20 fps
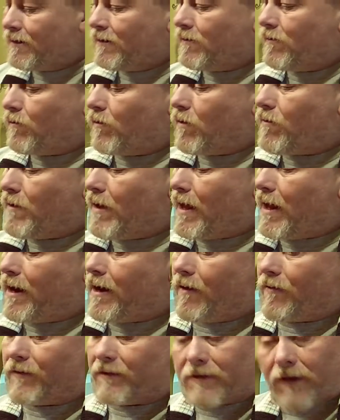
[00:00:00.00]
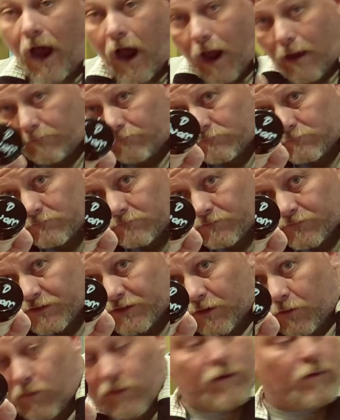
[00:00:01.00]
We'll write it on the top. So
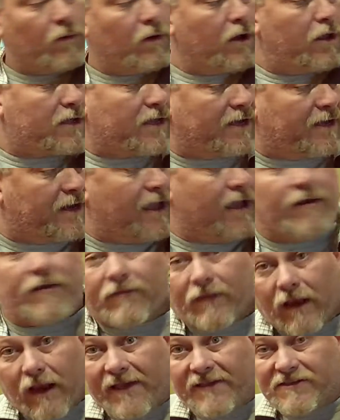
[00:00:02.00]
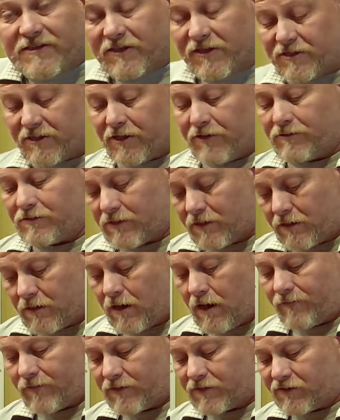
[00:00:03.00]
when you were looking down in the Lazy Susan at
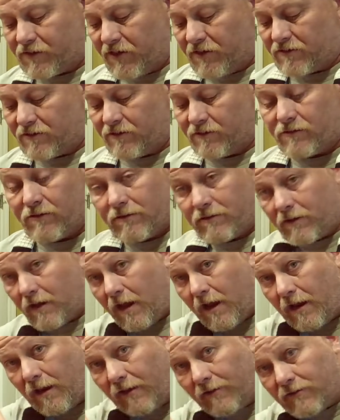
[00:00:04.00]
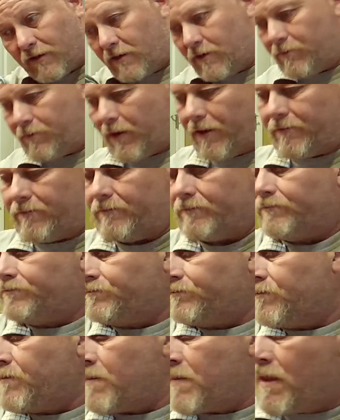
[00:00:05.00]
our seasons, you can say, hey, it's onion powder.
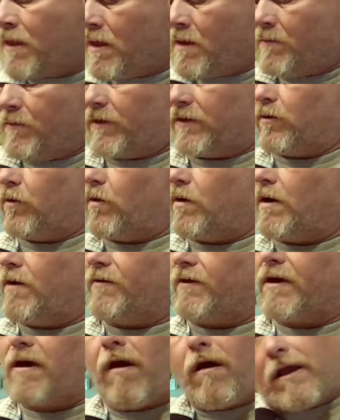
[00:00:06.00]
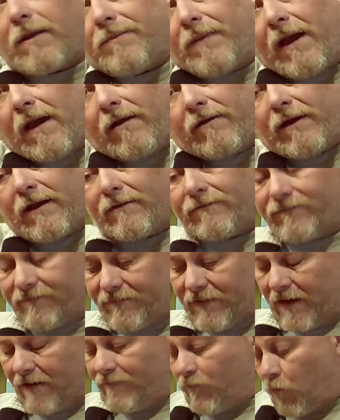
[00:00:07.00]
But the one on the garlic powder,
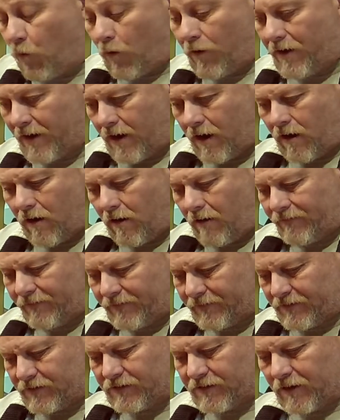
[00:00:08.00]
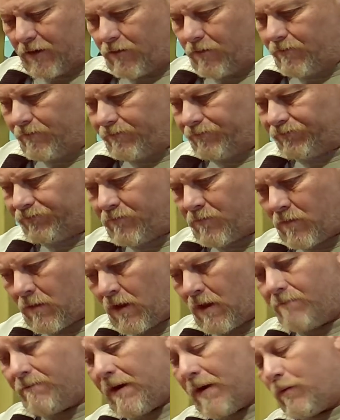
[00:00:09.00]
I've worn it off. So
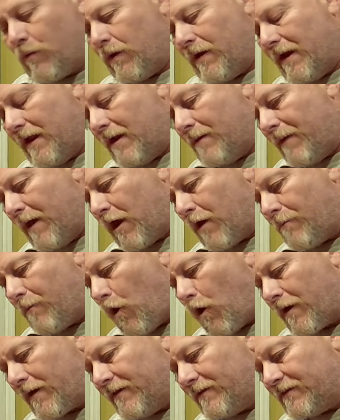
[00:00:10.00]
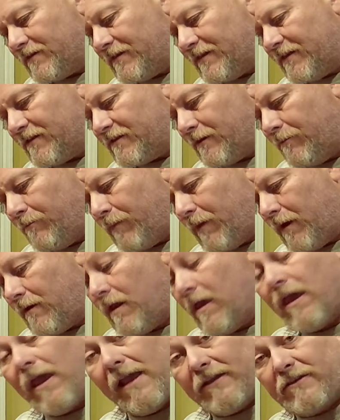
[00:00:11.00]
maybe we need a better marking system, but
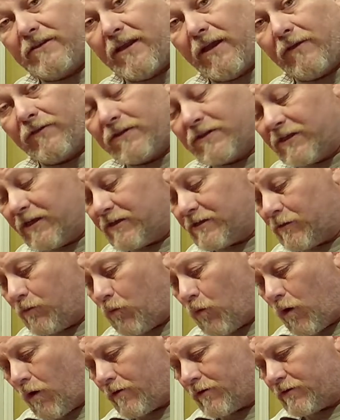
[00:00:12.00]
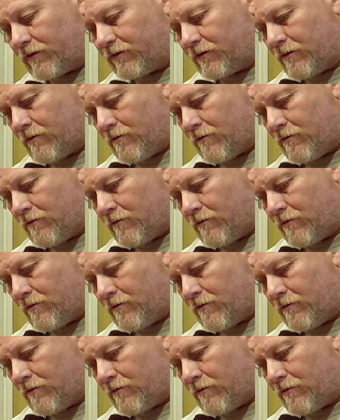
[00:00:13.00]
it's still, the system works.